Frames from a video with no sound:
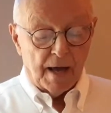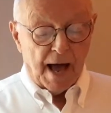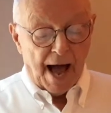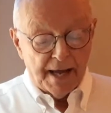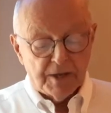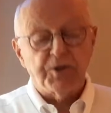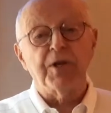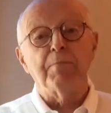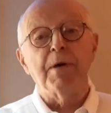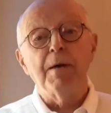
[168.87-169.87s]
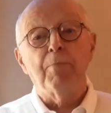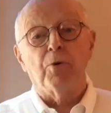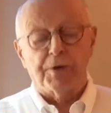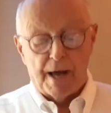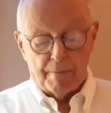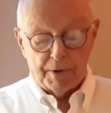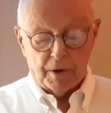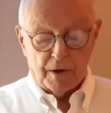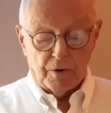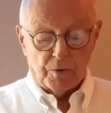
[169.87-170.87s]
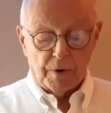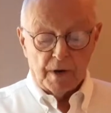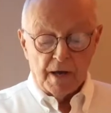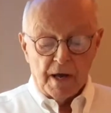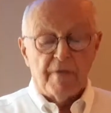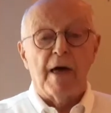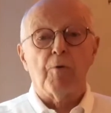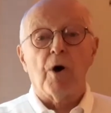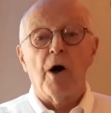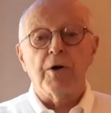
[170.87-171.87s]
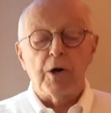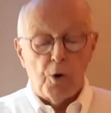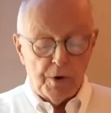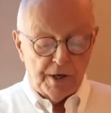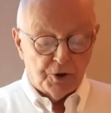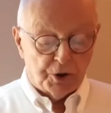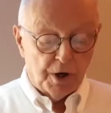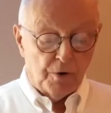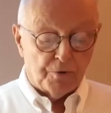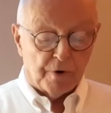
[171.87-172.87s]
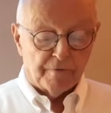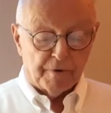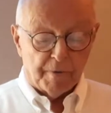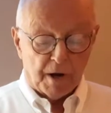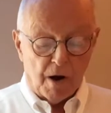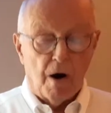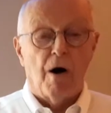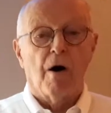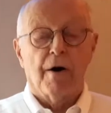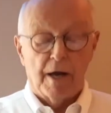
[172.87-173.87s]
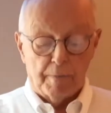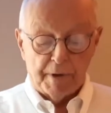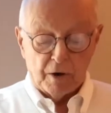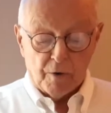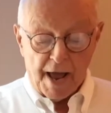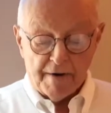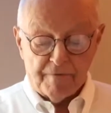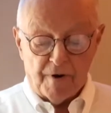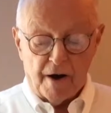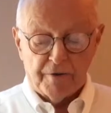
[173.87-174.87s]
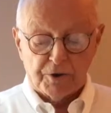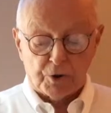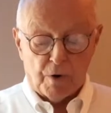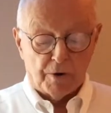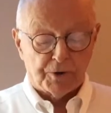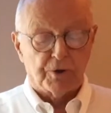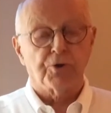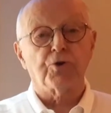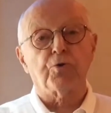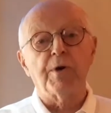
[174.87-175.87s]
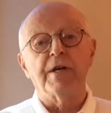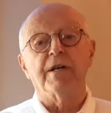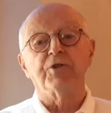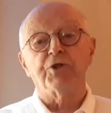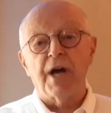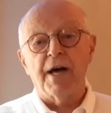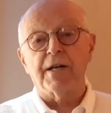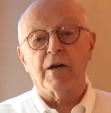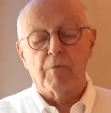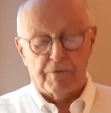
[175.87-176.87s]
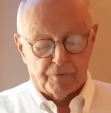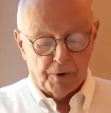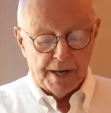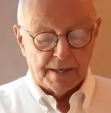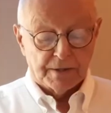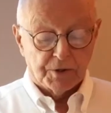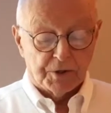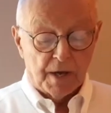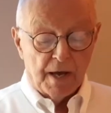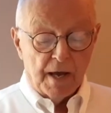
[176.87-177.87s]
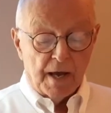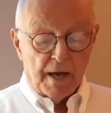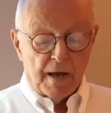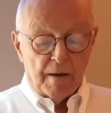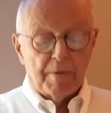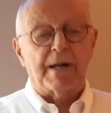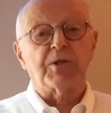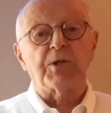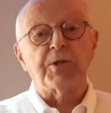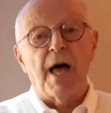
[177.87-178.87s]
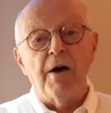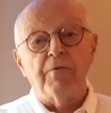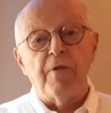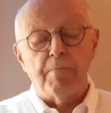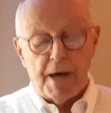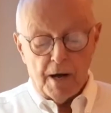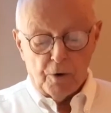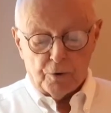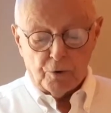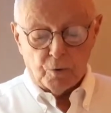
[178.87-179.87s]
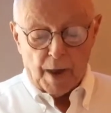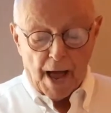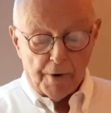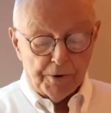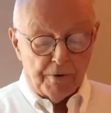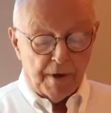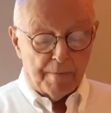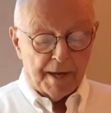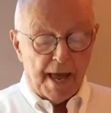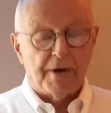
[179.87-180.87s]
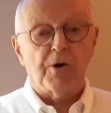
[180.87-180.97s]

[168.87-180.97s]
I could see people down below. They were unloading children from the car, helping grandfathers cross the street and chatting with friends. But as the sound of the bell grew louder, they began to